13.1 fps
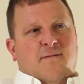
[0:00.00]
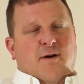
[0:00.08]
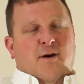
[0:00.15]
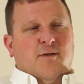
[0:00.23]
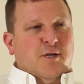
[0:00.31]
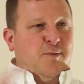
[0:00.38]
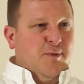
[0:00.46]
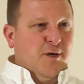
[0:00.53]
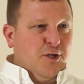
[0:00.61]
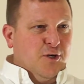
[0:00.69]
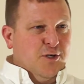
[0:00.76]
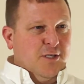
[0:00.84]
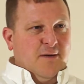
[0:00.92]
all these
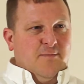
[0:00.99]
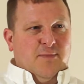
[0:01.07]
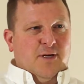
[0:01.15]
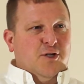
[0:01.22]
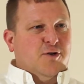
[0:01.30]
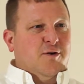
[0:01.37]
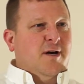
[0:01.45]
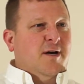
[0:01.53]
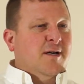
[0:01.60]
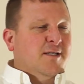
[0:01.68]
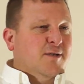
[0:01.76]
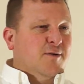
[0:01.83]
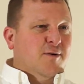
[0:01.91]
pictures on
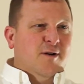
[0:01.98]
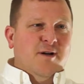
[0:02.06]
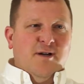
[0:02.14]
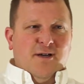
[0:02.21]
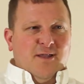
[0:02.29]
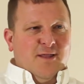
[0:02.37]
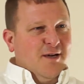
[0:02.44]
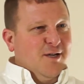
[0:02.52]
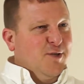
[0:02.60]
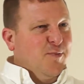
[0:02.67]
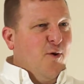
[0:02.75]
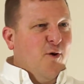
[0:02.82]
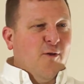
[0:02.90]
Pinterest or
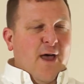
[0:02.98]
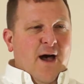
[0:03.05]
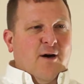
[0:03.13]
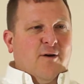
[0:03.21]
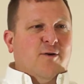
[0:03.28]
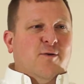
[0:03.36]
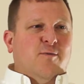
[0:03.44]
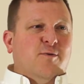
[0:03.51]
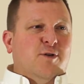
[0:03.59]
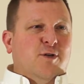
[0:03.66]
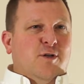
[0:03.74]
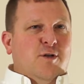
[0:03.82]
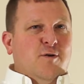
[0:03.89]
things pulled out,
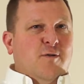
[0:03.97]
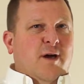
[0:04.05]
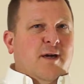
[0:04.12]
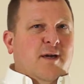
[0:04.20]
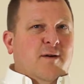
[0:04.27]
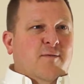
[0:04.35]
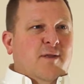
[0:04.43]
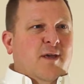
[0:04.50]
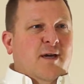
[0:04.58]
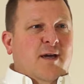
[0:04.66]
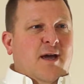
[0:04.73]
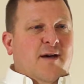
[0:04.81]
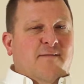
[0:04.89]
or do you like it when
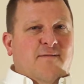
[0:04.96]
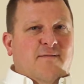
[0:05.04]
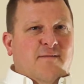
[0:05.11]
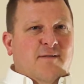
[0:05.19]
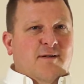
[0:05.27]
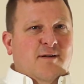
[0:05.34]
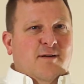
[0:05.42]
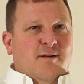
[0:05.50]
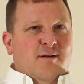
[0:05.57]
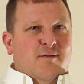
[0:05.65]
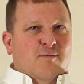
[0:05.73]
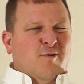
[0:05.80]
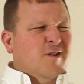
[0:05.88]
they have
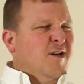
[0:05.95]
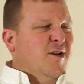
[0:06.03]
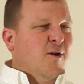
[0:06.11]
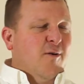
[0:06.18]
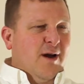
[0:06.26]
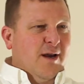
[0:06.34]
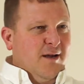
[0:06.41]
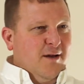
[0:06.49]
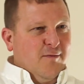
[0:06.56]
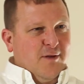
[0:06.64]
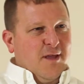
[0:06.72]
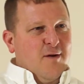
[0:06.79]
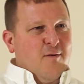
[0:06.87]
really no idea
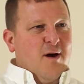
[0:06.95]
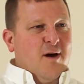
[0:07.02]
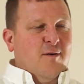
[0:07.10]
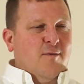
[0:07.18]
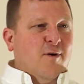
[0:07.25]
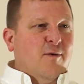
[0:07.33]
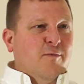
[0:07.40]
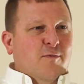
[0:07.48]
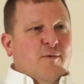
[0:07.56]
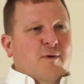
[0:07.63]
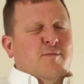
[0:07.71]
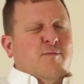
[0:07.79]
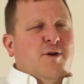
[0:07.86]
what they want? What do
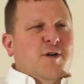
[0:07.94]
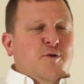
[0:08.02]
you